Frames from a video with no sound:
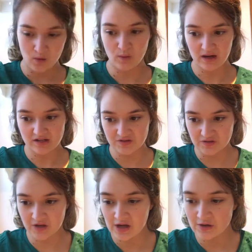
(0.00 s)
what I
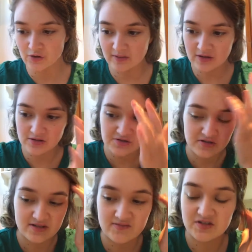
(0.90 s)
do, normally you do
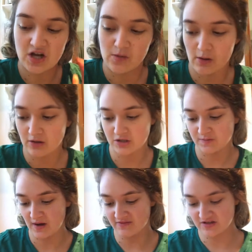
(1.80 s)
this with gel polish,
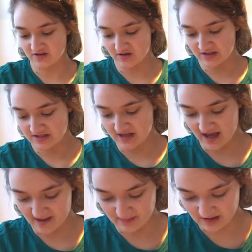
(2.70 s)
but I've just gotten into the
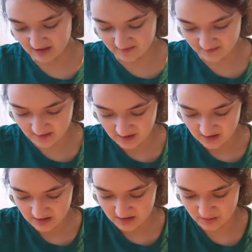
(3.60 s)
habit of
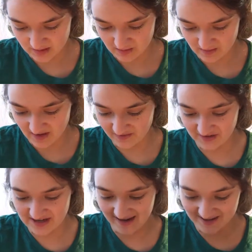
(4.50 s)
doing it with
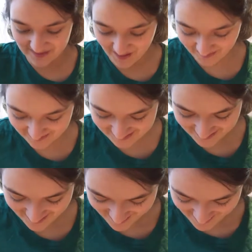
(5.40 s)
every nail polish.
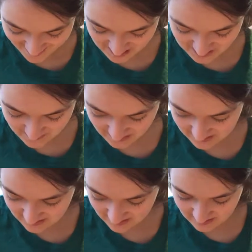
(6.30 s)
It just
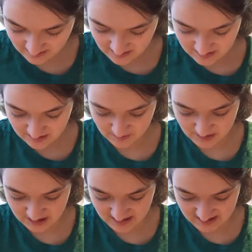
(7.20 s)
makes it so
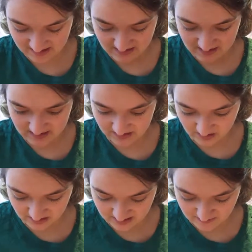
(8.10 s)
much easier. It's a
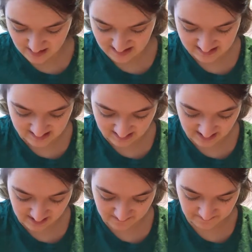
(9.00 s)
lot less
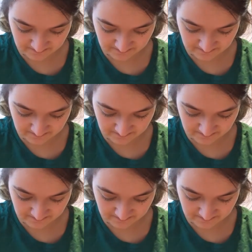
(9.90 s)
messy.